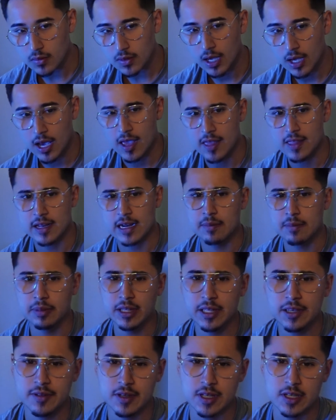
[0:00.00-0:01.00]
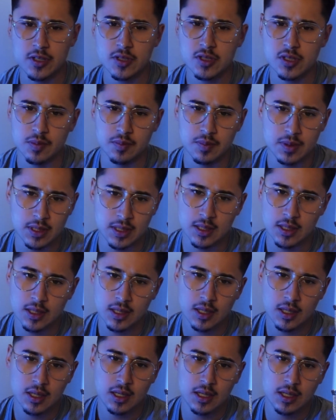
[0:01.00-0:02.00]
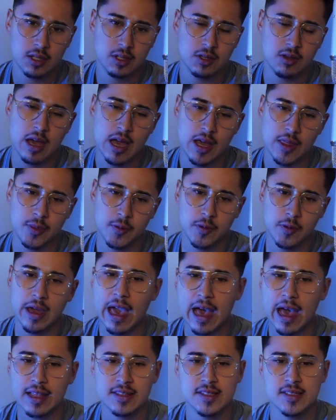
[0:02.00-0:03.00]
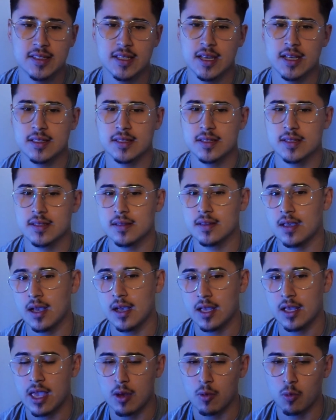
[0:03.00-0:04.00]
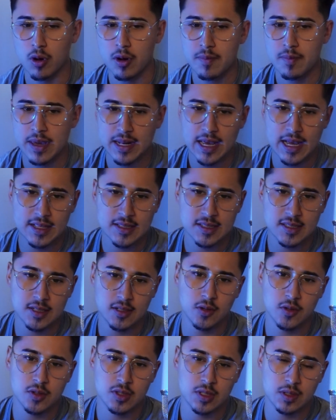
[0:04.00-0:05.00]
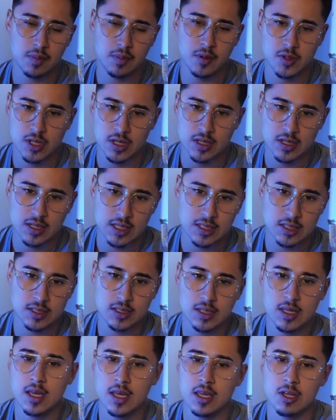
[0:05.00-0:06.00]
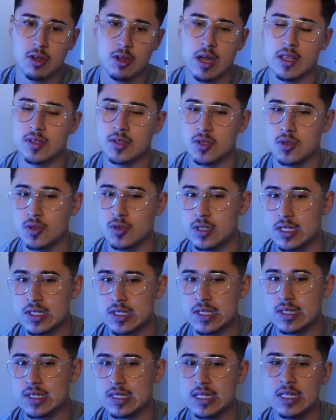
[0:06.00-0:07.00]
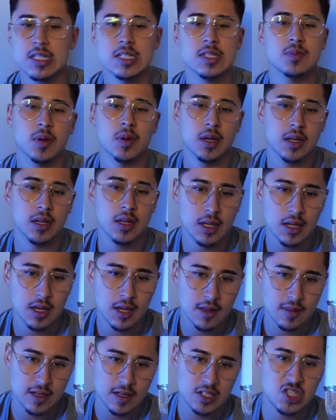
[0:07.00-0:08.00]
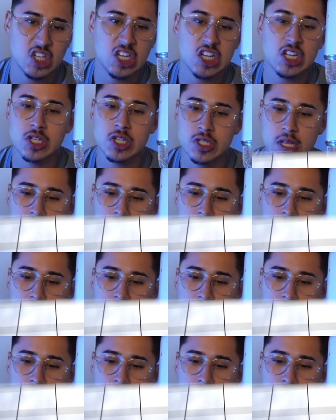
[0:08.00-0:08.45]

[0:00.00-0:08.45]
And then I believe it used to be you had 3 ad sets. You had 1 main ad set hosting post IDs. You had 2 DCTs, but they changed that.